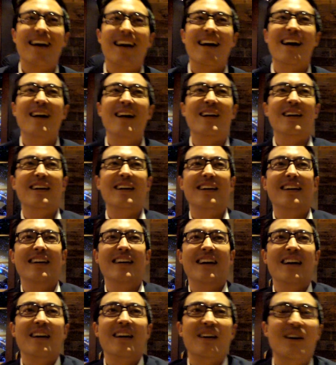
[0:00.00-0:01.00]
I had
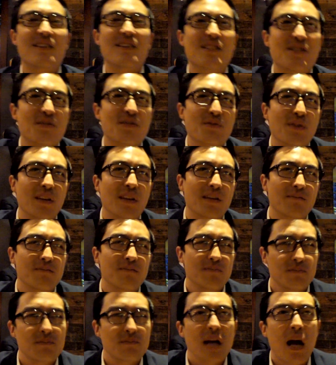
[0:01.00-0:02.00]
an audition for like
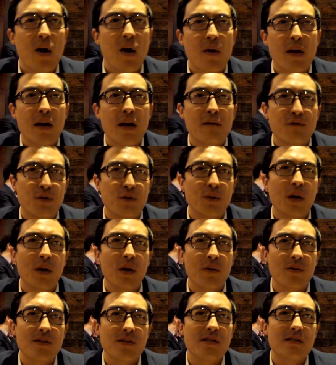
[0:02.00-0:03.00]
an hour and a half, 2
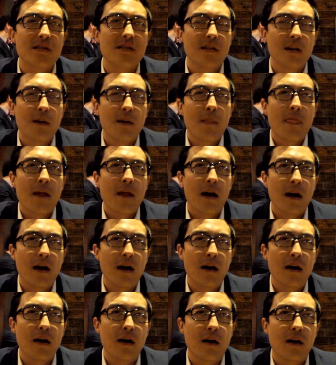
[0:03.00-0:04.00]
hours.
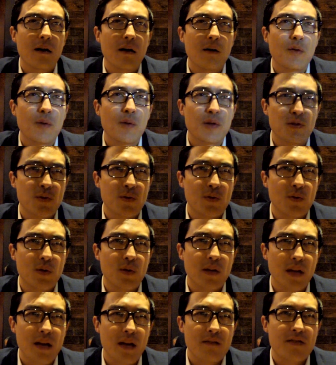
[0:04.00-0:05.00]
Went through
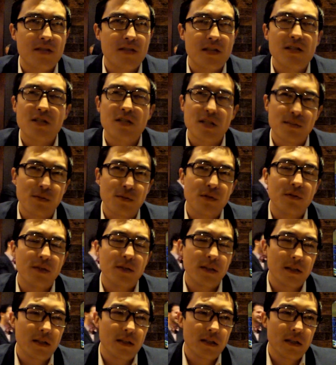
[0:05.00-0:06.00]
a lot of scenes in the
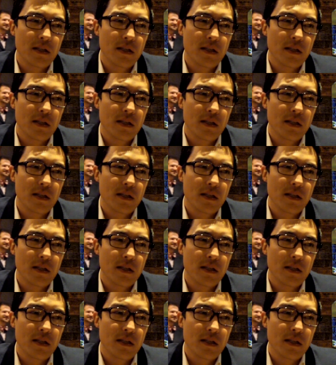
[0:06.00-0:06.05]
movie.